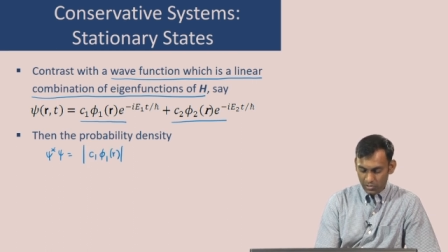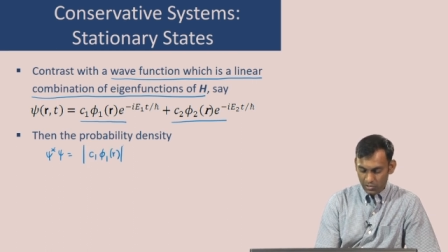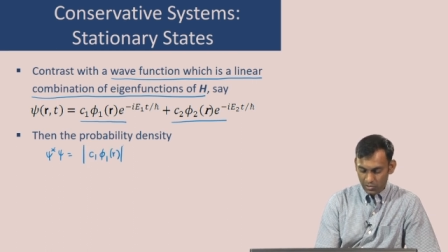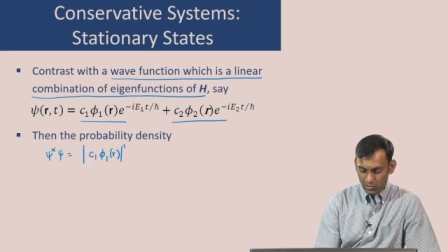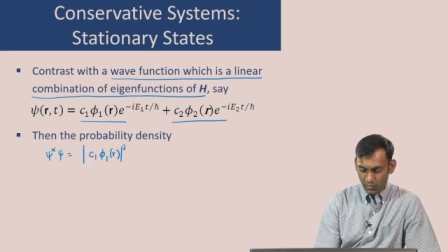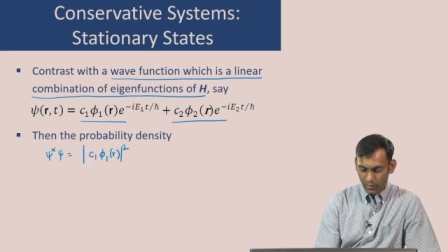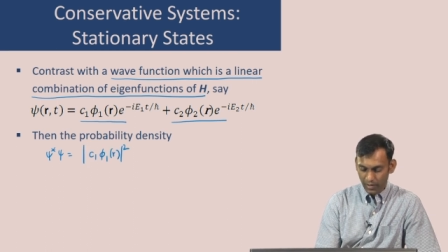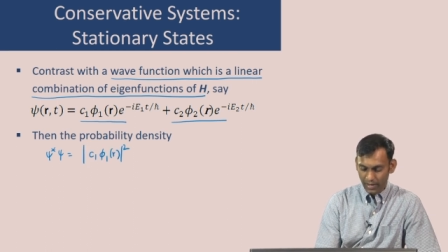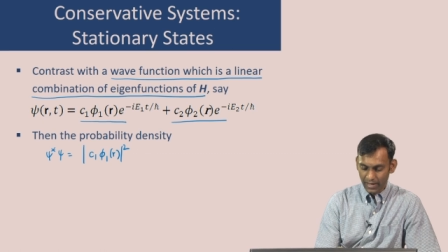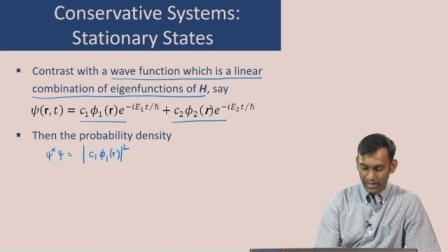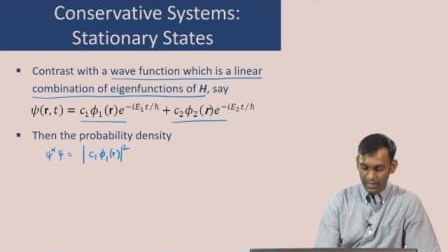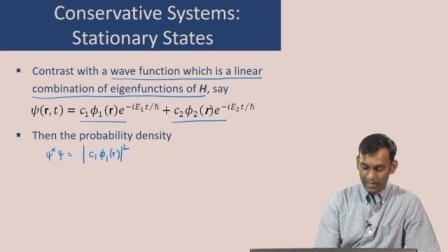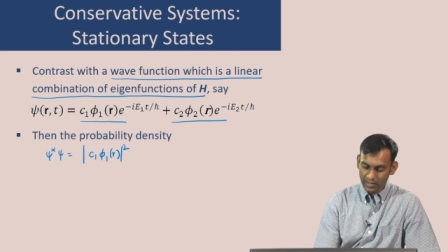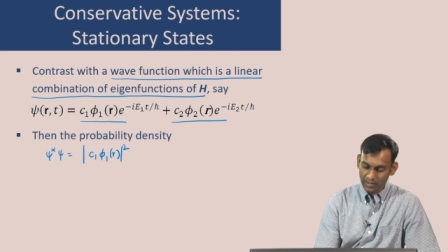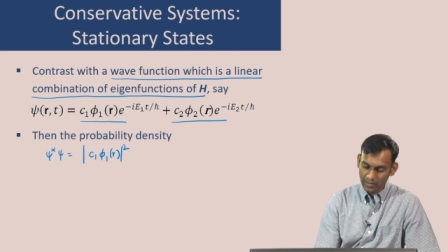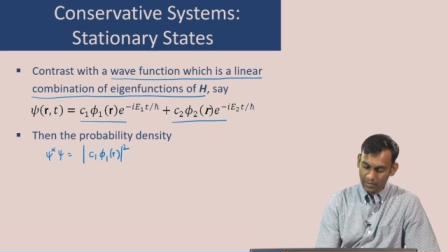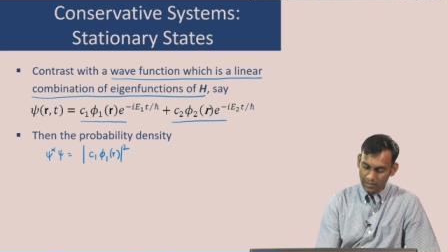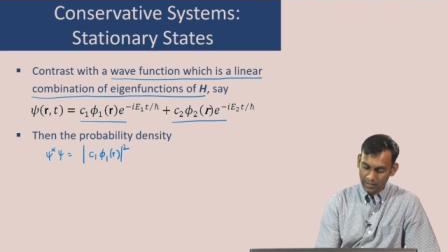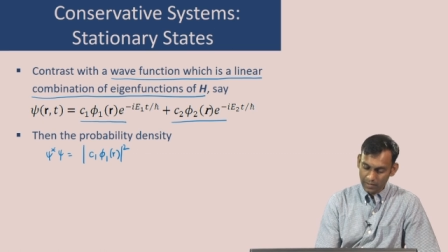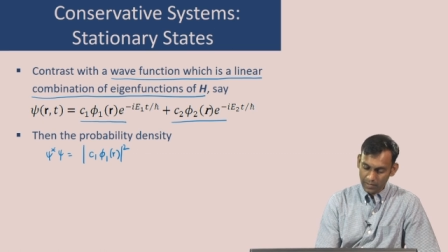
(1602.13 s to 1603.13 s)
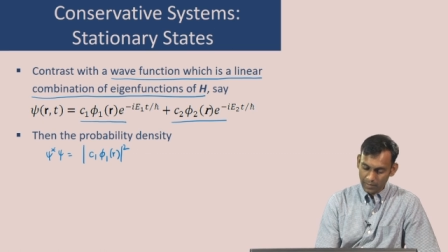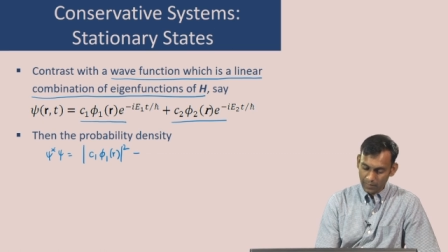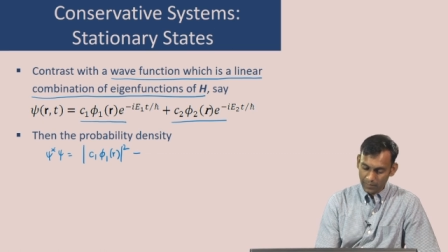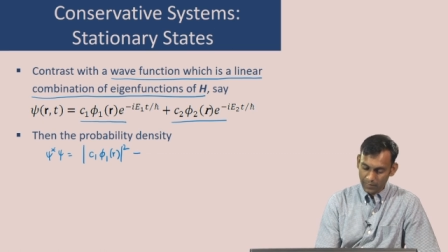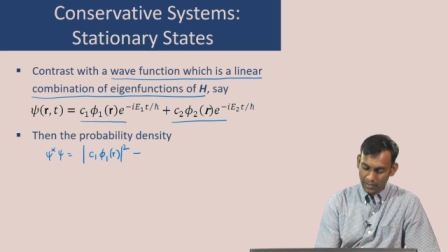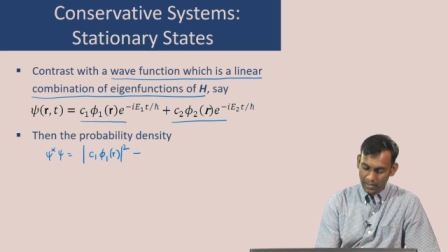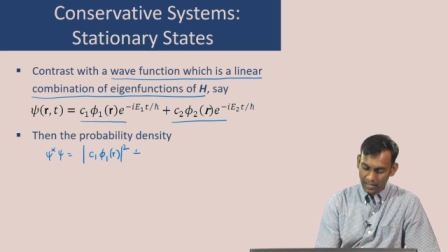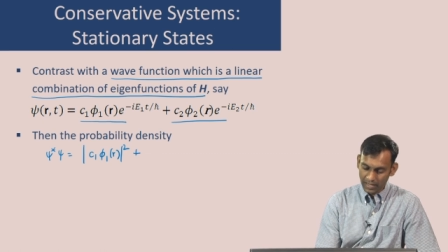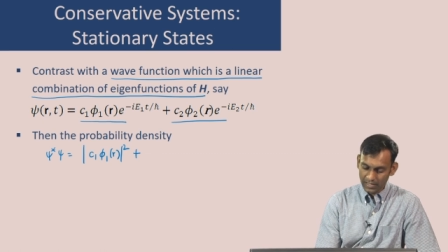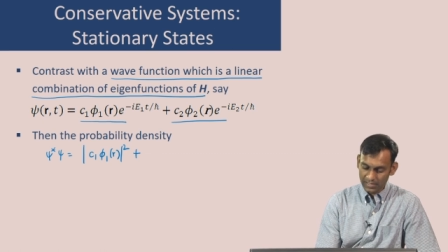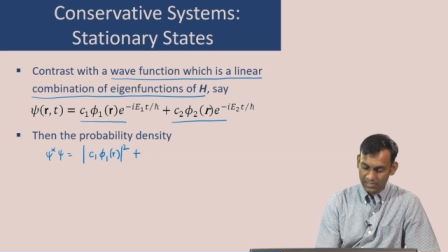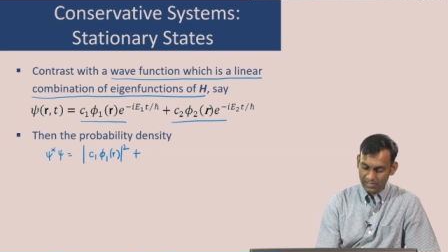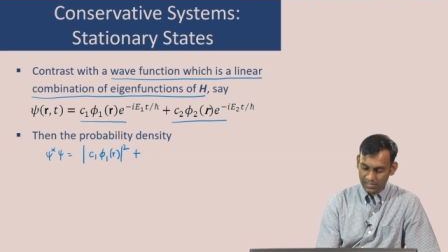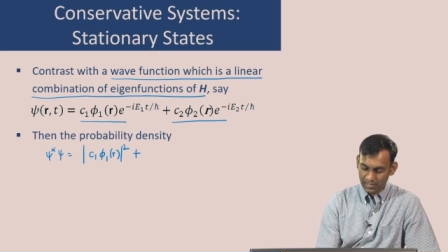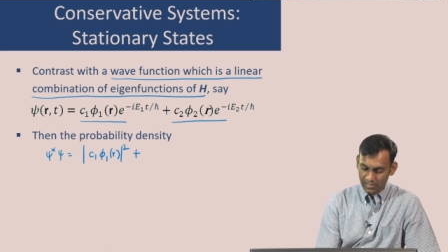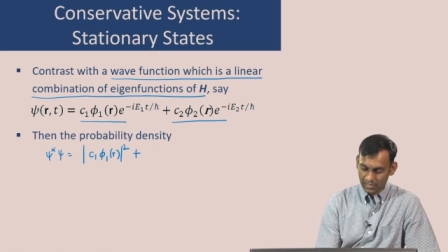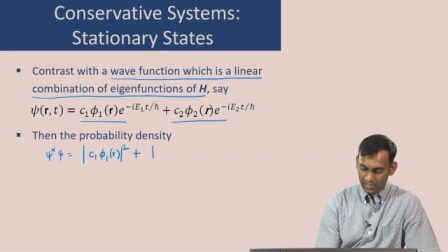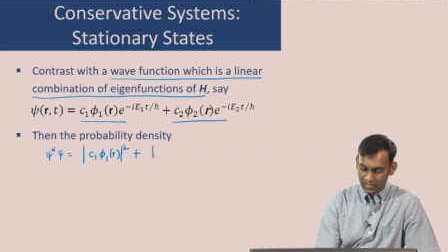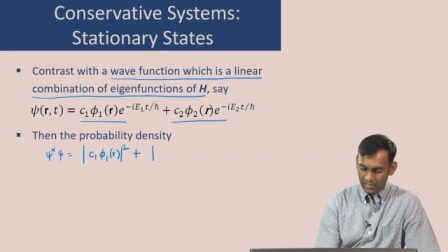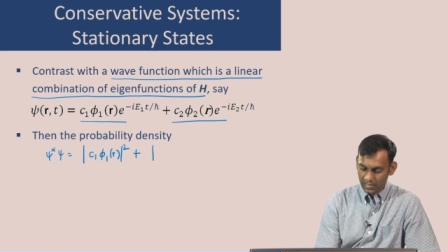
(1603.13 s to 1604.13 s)
square plus
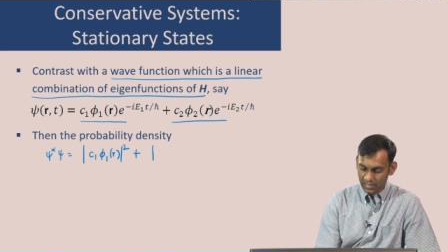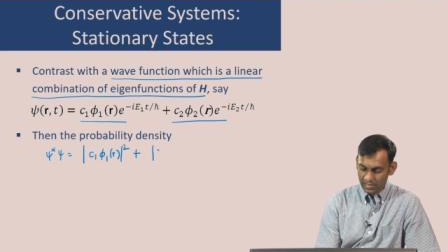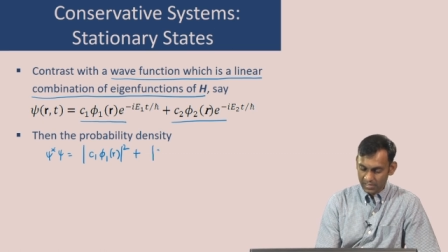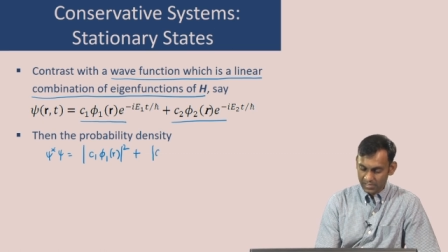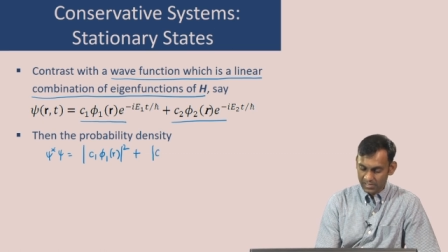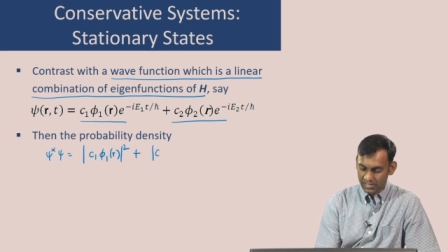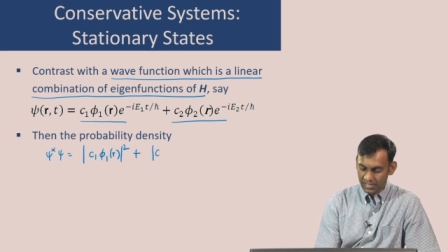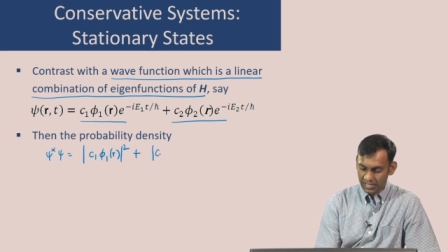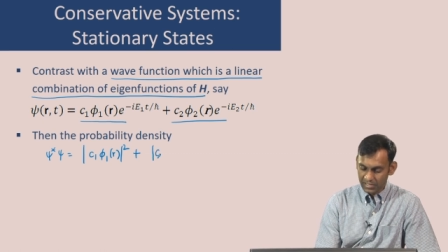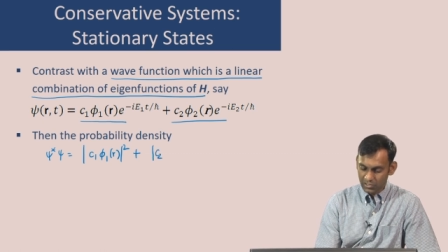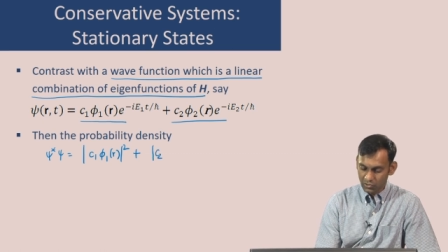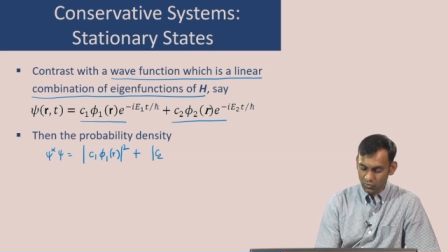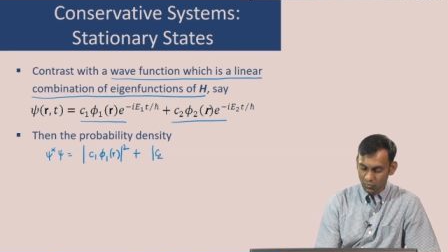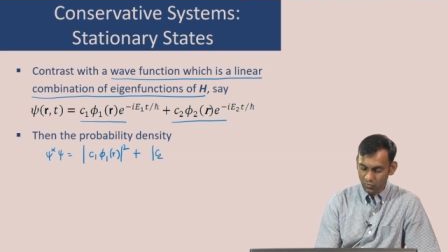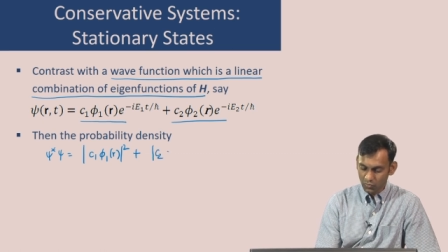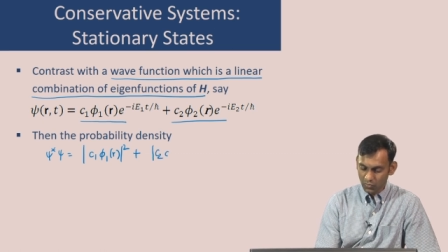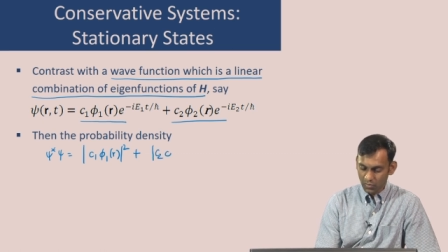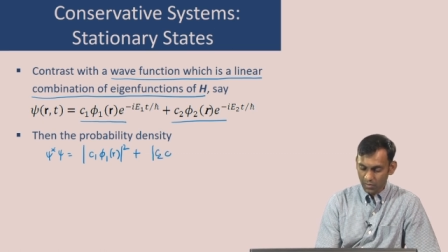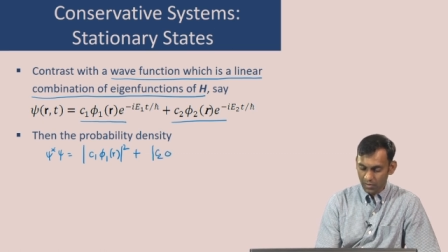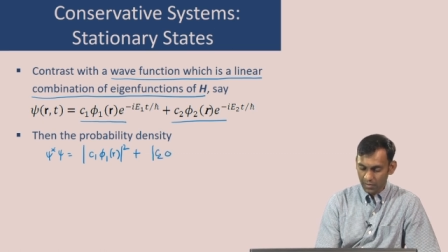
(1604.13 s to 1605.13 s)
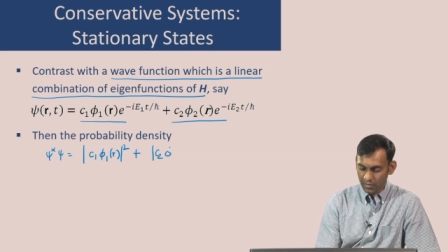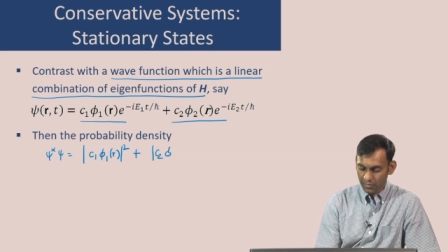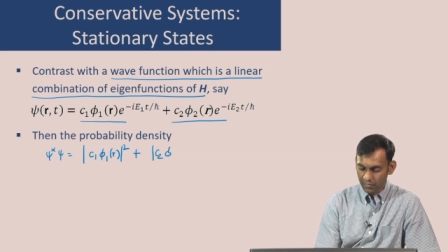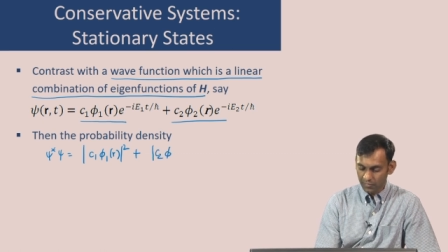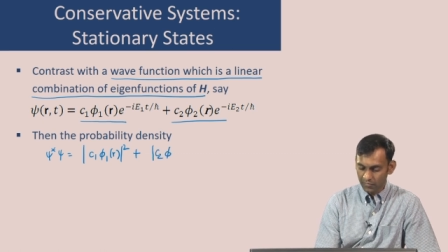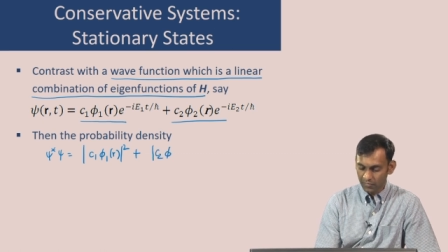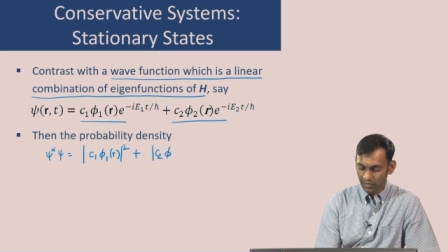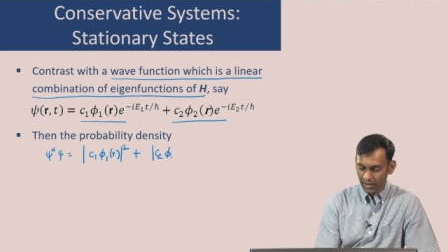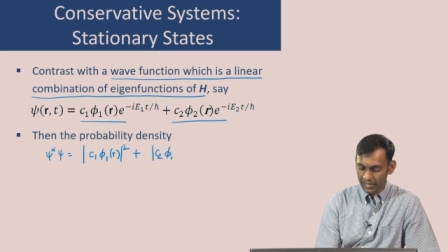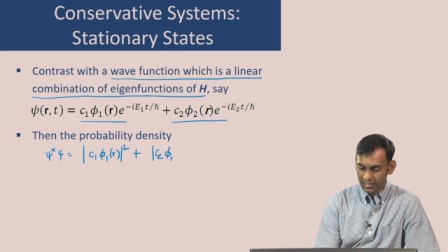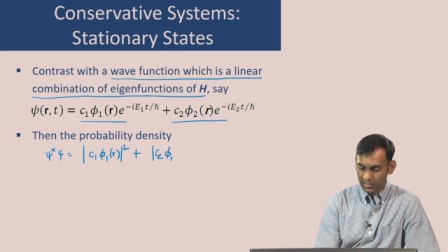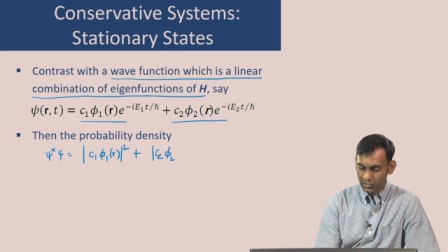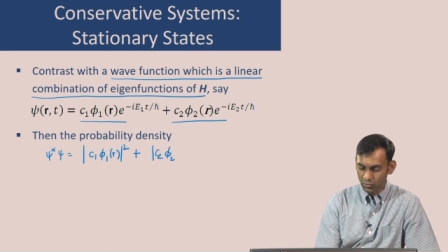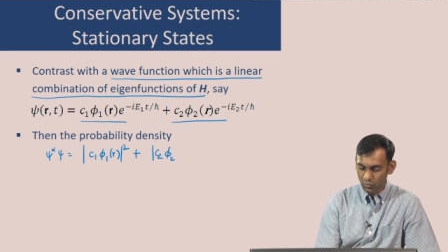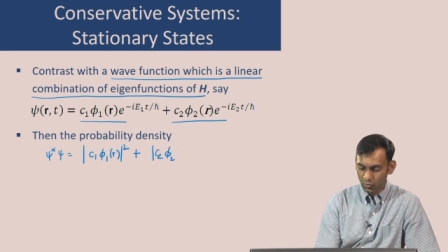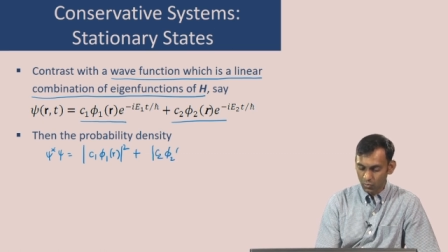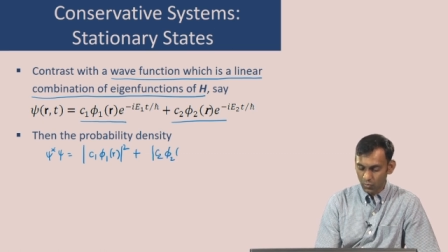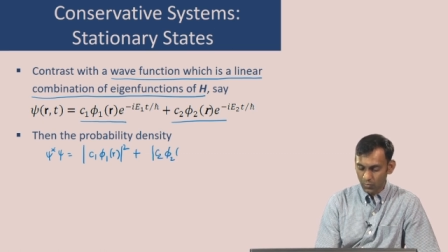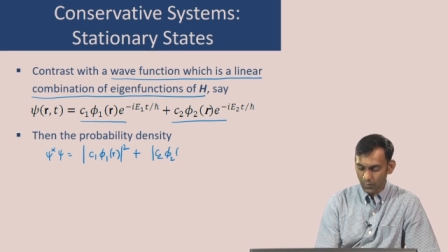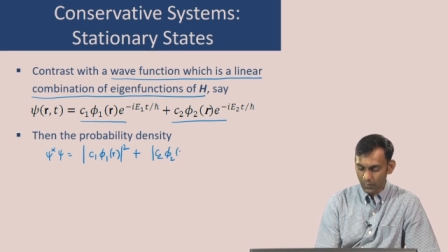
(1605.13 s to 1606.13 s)
C2 phi 2